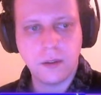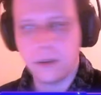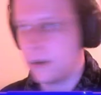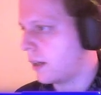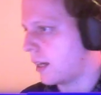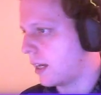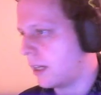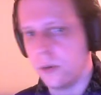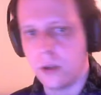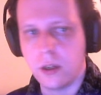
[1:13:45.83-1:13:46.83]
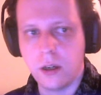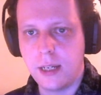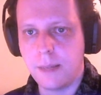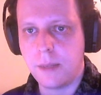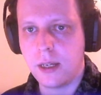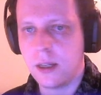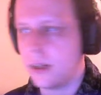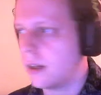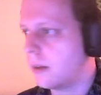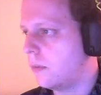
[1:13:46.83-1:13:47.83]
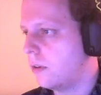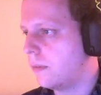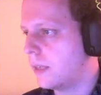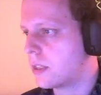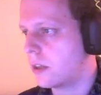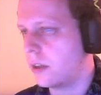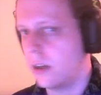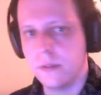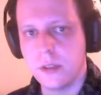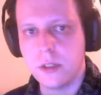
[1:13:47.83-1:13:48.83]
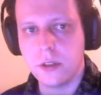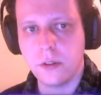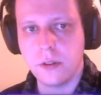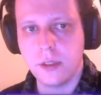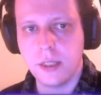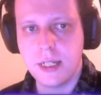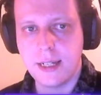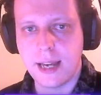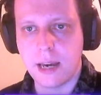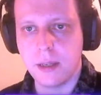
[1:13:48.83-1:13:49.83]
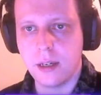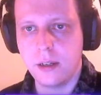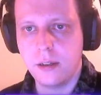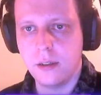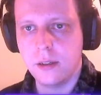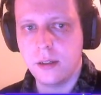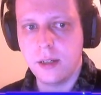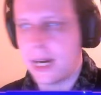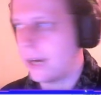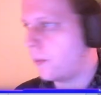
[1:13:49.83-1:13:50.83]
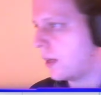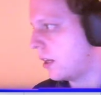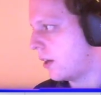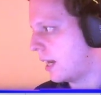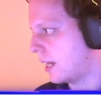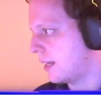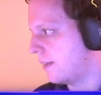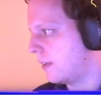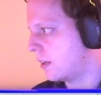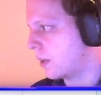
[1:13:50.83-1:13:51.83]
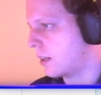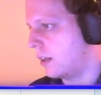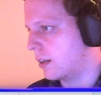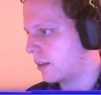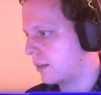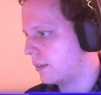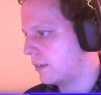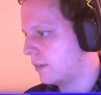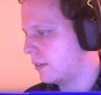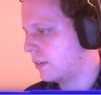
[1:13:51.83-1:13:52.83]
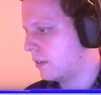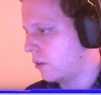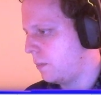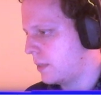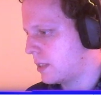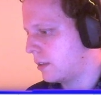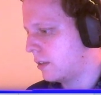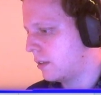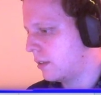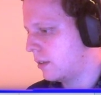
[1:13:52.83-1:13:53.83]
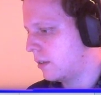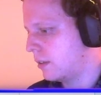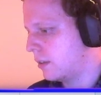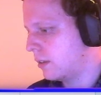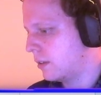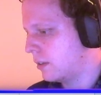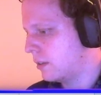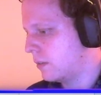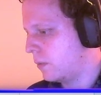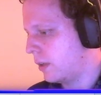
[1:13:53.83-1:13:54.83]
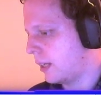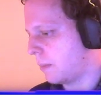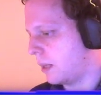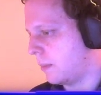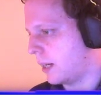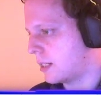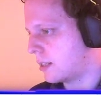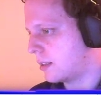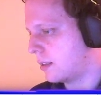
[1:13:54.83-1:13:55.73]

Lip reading: Okay, here we go. Let me move this on over to this tab here, and we can go ahead and give it a quick look. Oops. What did I minimize?